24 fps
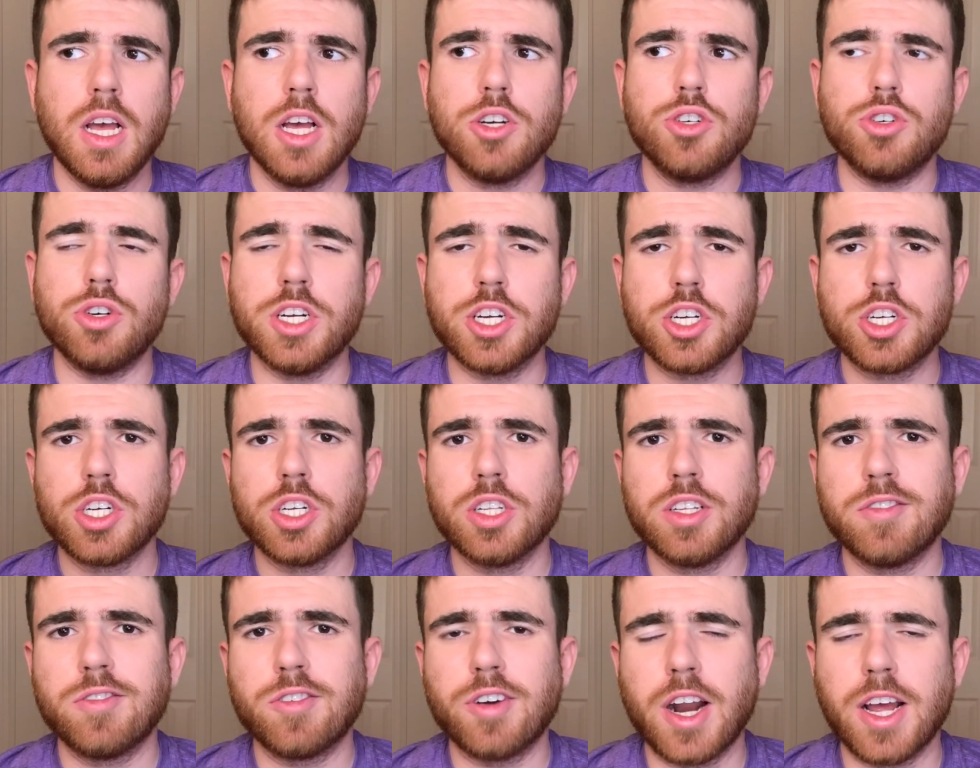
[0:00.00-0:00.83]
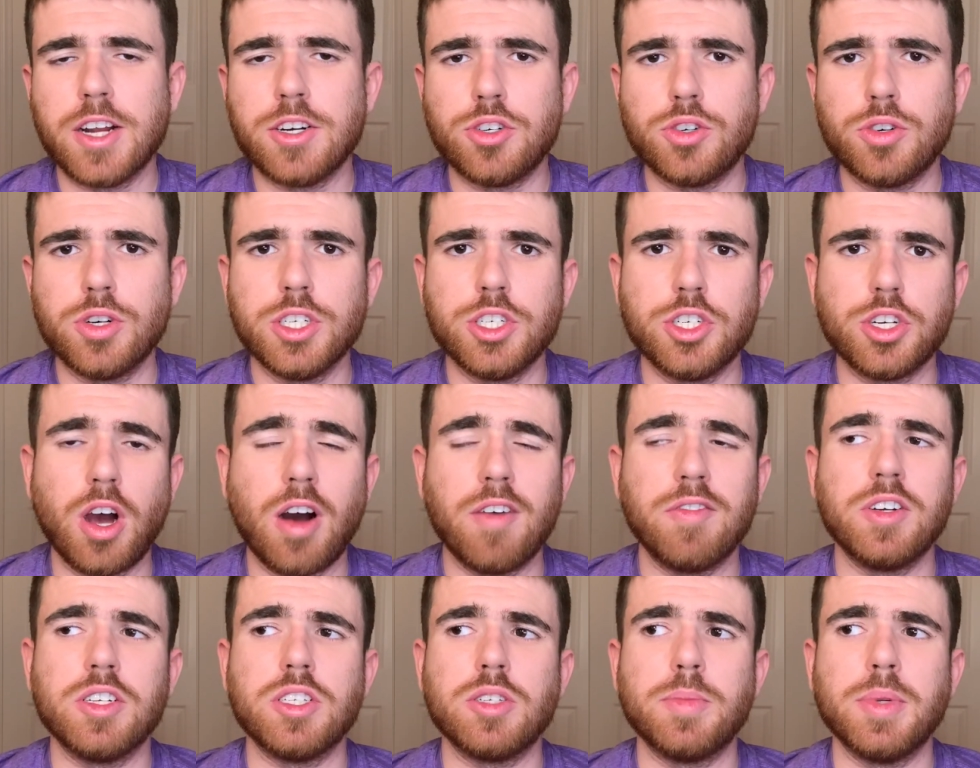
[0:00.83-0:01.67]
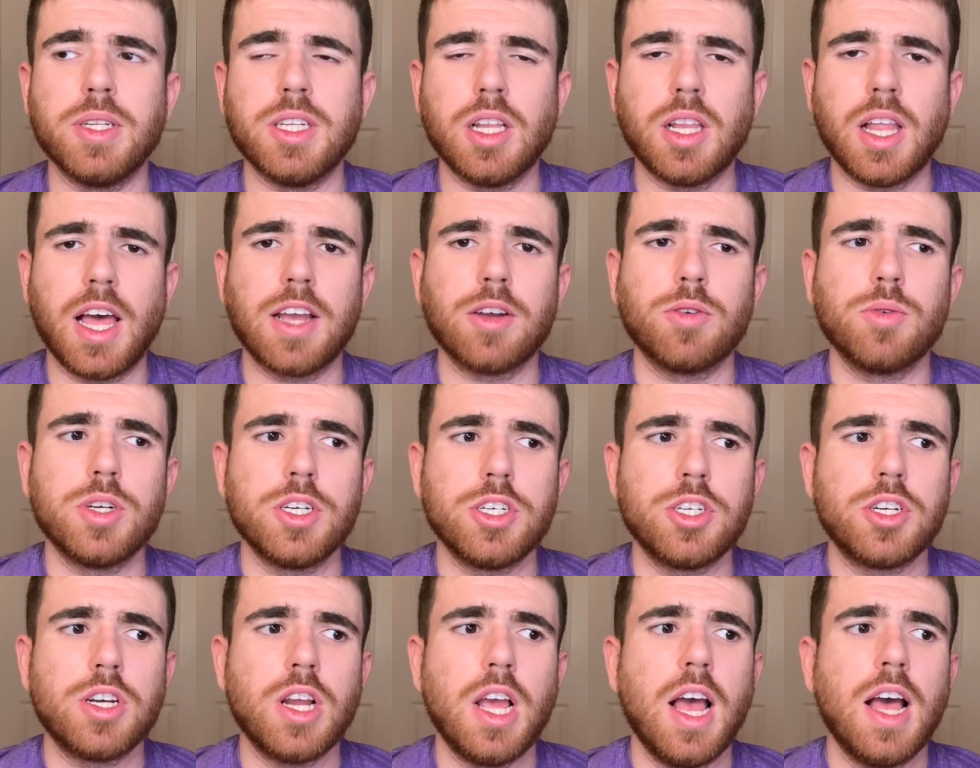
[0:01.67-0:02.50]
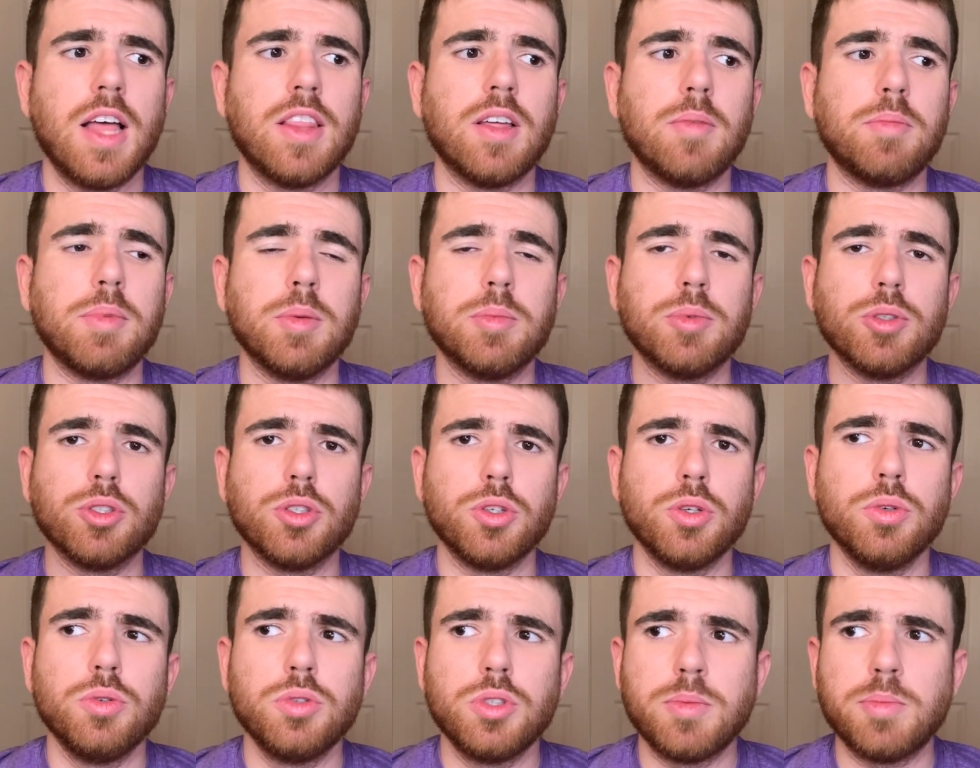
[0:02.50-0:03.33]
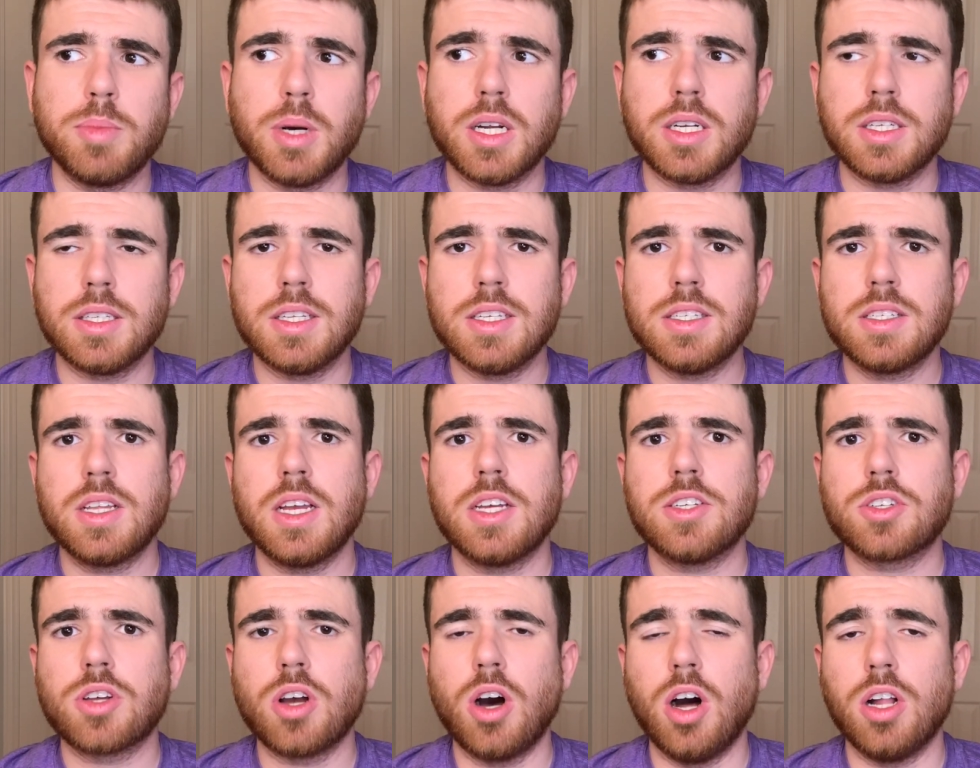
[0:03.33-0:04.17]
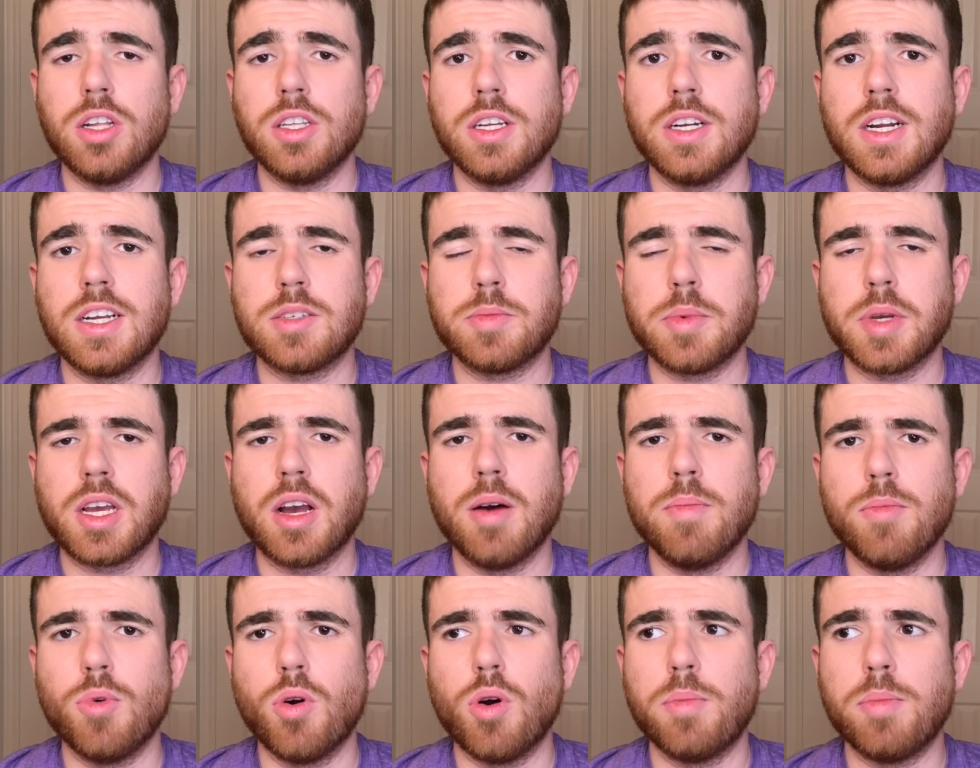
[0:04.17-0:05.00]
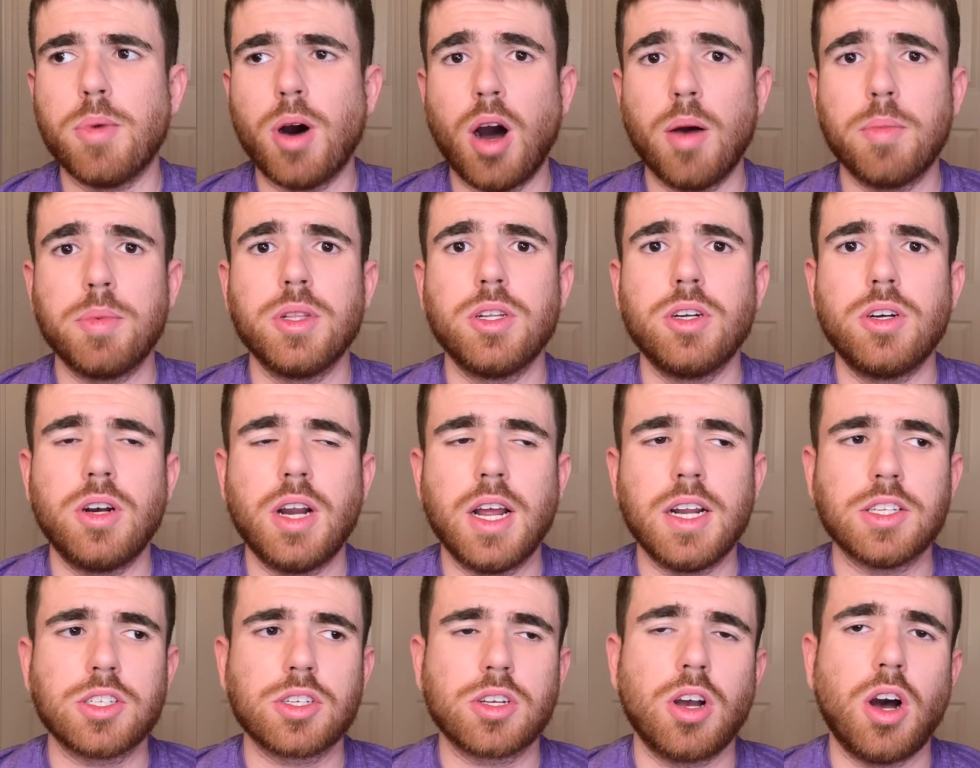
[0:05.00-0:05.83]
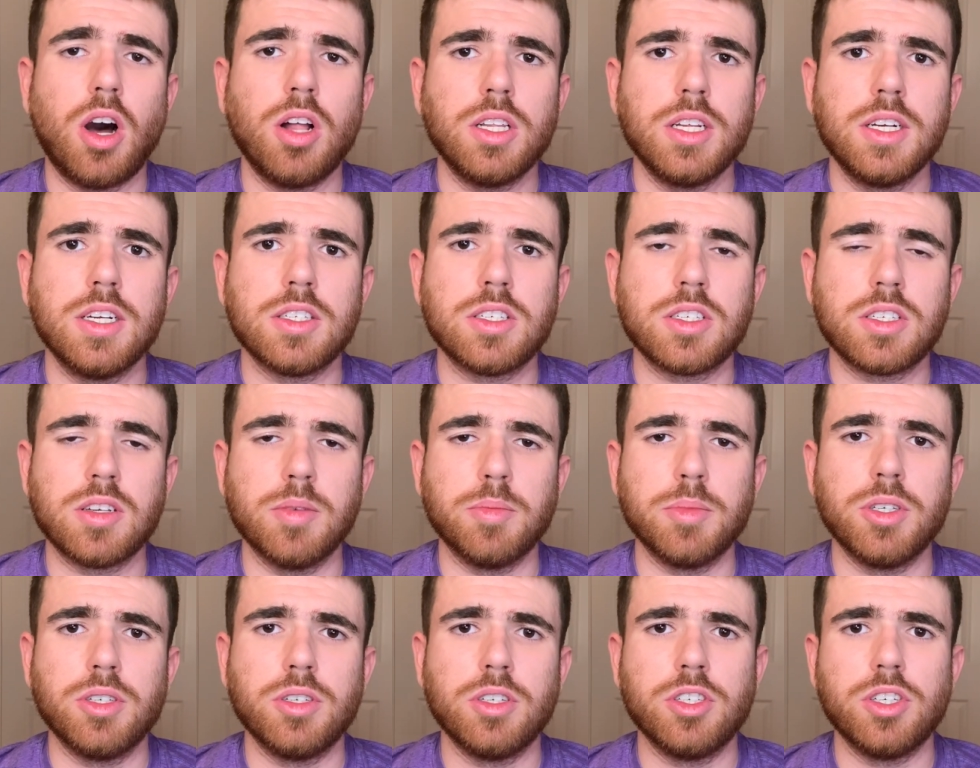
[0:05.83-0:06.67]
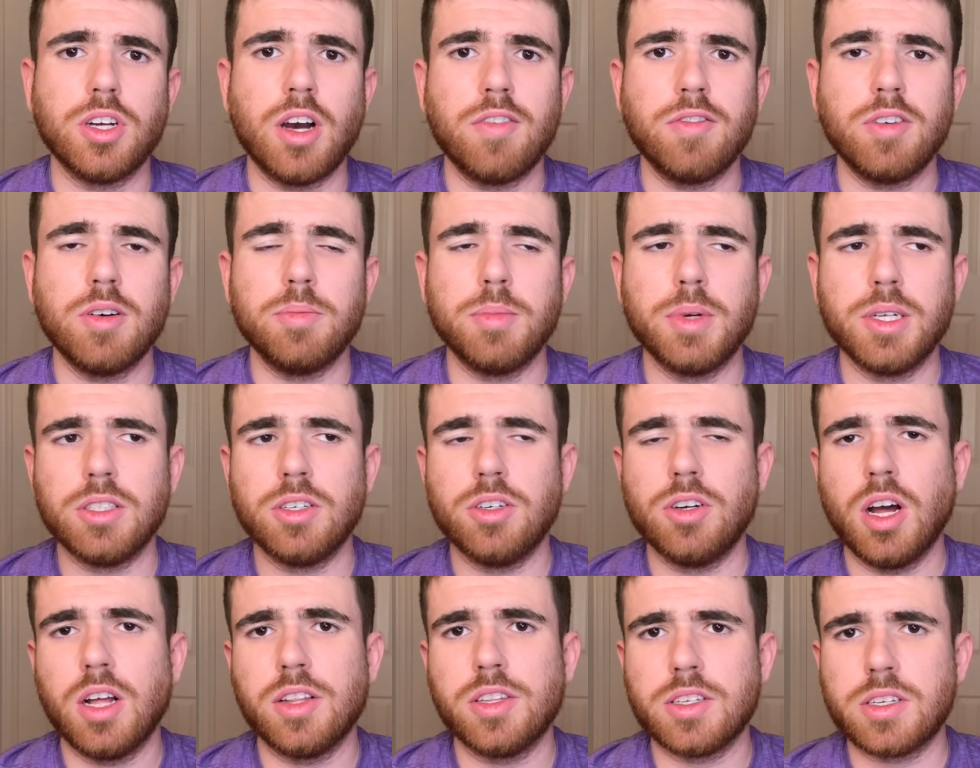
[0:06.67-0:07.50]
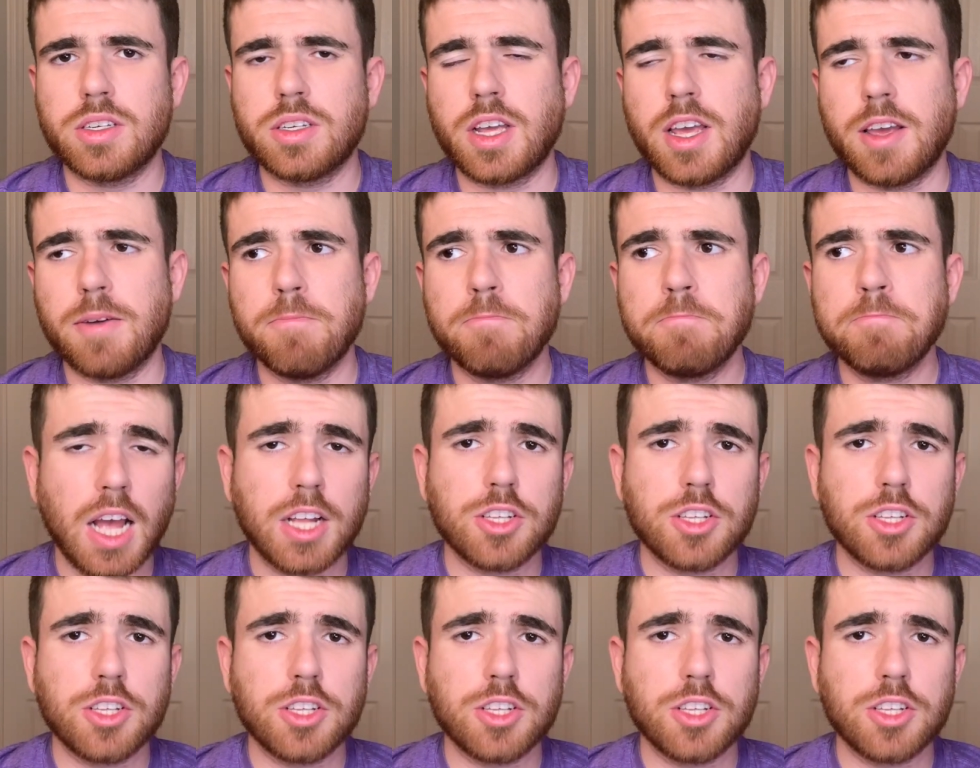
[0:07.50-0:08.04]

Traditionally for Android, Java has been the language that people use, but these days Kotlin has become more popular, and Kotlin is similar to Java, but they're not the same.